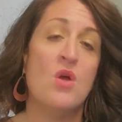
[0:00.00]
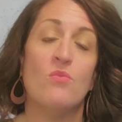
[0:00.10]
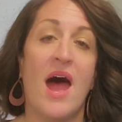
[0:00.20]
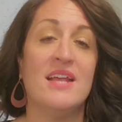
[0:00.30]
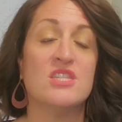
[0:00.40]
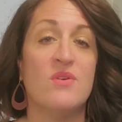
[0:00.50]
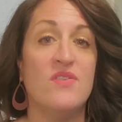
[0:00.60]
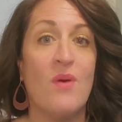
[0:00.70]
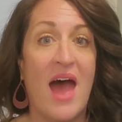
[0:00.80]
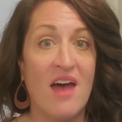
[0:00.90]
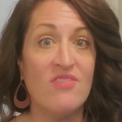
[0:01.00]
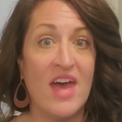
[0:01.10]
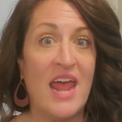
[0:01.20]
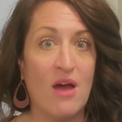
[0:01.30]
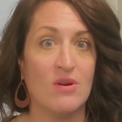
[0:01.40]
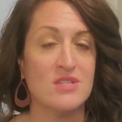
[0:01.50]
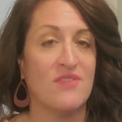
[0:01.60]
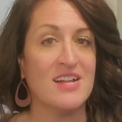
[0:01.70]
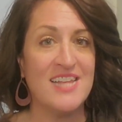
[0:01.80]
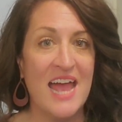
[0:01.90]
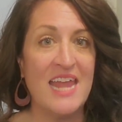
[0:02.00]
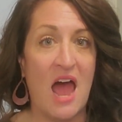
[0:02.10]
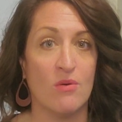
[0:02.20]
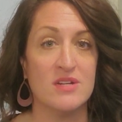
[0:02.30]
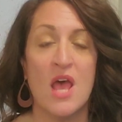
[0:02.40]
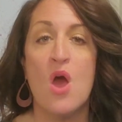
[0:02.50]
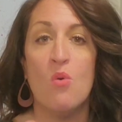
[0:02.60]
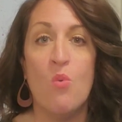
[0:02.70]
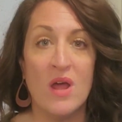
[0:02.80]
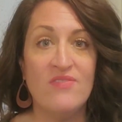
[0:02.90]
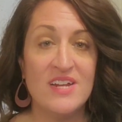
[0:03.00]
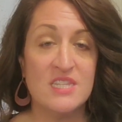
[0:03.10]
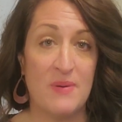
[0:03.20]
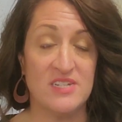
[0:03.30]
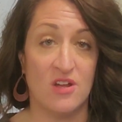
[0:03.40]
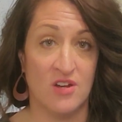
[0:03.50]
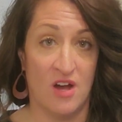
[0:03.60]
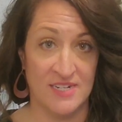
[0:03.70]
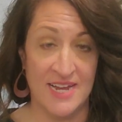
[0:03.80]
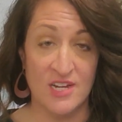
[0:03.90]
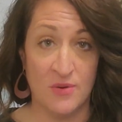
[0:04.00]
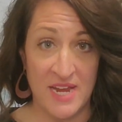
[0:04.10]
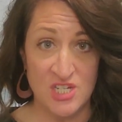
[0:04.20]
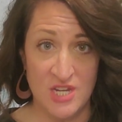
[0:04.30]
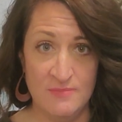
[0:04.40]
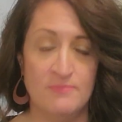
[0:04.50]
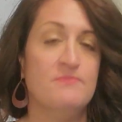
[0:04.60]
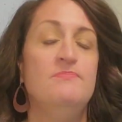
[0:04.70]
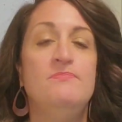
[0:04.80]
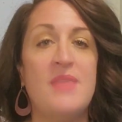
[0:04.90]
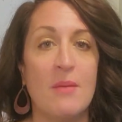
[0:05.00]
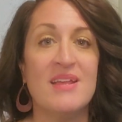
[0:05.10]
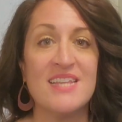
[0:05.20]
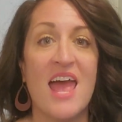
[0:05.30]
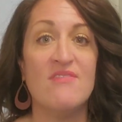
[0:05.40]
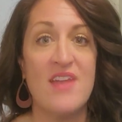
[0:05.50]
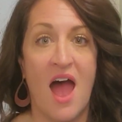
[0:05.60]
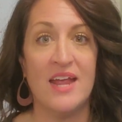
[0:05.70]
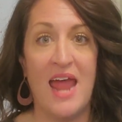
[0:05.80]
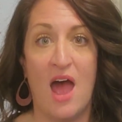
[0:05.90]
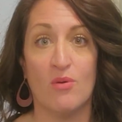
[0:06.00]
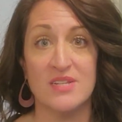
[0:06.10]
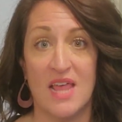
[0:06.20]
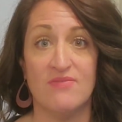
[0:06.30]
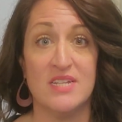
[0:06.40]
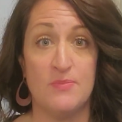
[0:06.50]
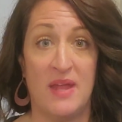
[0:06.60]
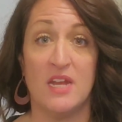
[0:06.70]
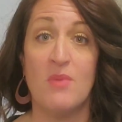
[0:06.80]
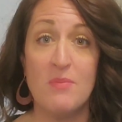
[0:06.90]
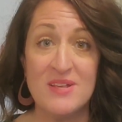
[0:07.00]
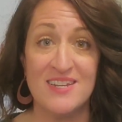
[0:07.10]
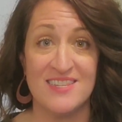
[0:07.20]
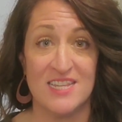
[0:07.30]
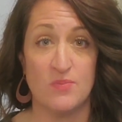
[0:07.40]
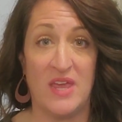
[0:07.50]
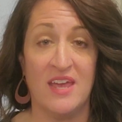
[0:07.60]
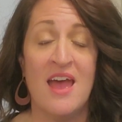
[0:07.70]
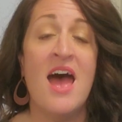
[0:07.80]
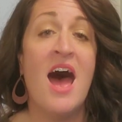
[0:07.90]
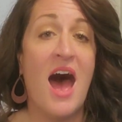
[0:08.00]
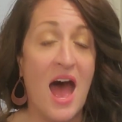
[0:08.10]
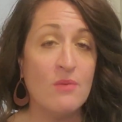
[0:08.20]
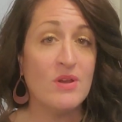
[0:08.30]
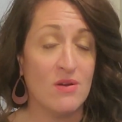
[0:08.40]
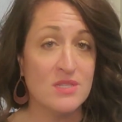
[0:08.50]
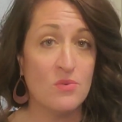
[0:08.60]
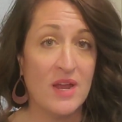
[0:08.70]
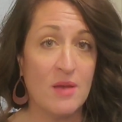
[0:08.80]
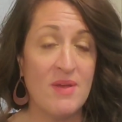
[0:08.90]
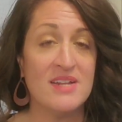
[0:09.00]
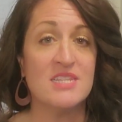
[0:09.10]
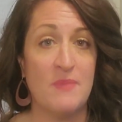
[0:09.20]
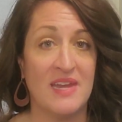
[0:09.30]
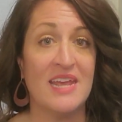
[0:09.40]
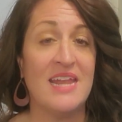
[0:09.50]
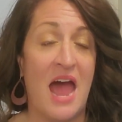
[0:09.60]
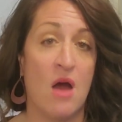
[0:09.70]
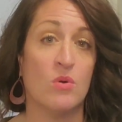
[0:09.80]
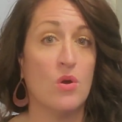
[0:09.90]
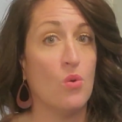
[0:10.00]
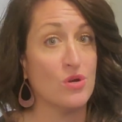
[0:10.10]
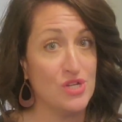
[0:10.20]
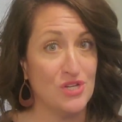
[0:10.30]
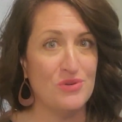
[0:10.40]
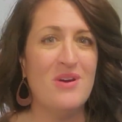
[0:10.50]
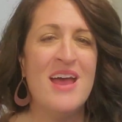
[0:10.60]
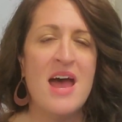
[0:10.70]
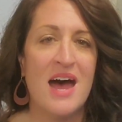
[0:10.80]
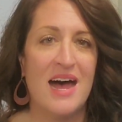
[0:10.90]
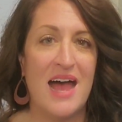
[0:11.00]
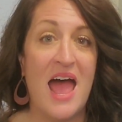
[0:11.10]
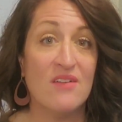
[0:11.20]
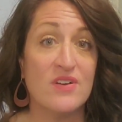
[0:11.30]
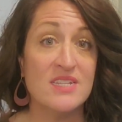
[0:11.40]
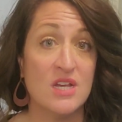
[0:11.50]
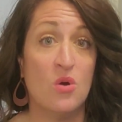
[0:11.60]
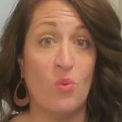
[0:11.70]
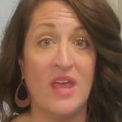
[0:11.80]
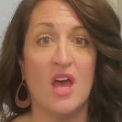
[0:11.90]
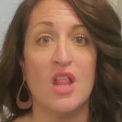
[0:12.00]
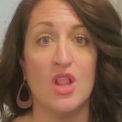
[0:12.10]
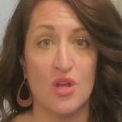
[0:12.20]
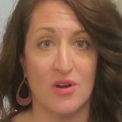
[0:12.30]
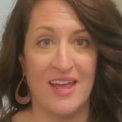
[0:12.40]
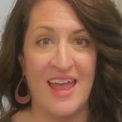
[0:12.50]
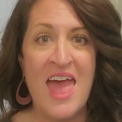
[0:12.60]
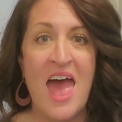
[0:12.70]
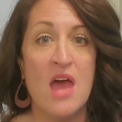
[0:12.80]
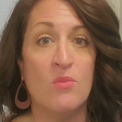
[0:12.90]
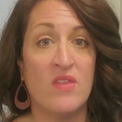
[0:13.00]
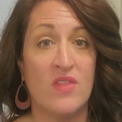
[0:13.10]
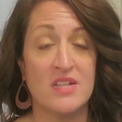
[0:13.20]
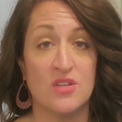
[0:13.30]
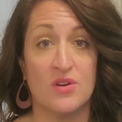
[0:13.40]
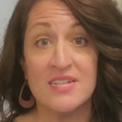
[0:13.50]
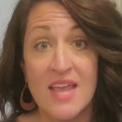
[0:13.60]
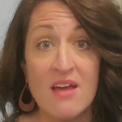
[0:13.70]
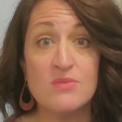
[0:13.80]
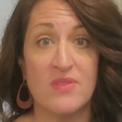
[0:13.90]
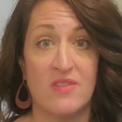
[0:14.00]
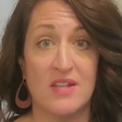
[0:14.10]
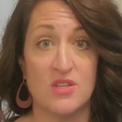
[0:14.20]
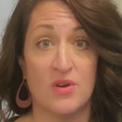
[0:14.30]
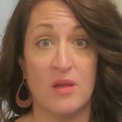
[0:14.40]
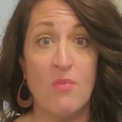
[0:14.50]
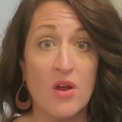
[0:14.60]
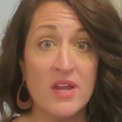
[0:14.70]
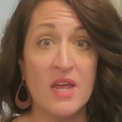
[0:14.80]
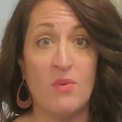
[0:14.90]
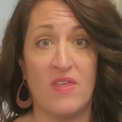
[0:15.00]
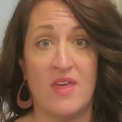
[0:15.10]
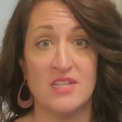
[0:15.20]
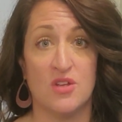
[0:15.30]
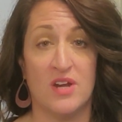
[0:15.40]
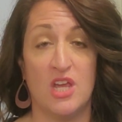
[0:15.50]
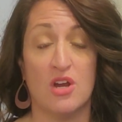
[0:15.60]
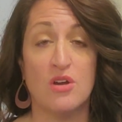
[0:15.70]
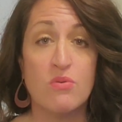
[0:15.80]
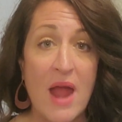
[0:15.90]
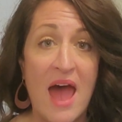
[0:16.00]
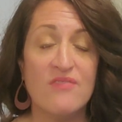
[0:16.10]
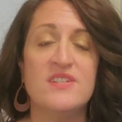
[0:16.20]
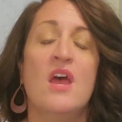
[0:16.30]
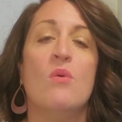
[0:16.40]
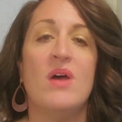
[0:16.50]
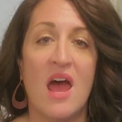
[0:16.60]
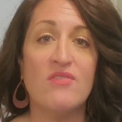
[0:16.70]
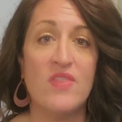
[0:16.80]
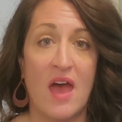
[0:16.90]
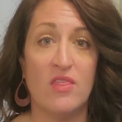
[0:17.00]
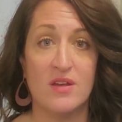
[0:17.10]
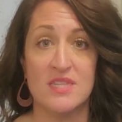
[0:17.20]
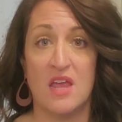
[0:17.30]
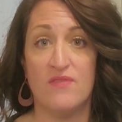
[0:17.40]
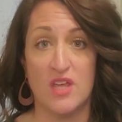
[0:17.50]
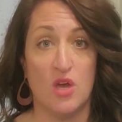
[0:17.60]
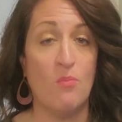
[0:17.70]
right? So if you have that hour, so I've got 10 hours, one of it is spent on content creation. That means I have 9 hours left to spend in my business this week. I would also recommend spending an hour or two every single week learning. And whether that's learning sales, whether that's learning marketing, whether that's learning your craft, whatever that looks like for you,